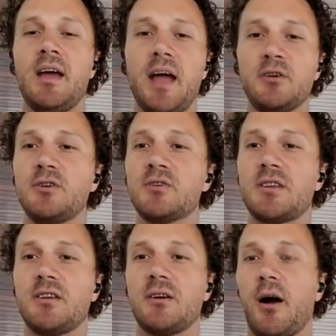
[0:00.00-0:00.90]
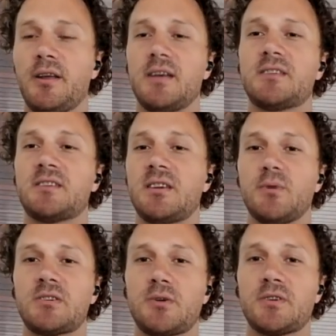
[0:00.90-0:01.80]
And you're using your already existing
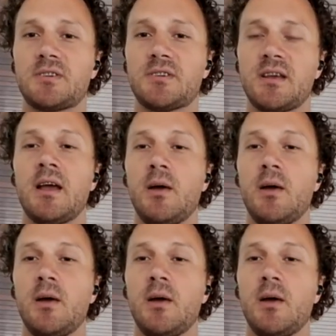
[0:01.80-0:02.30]
resources,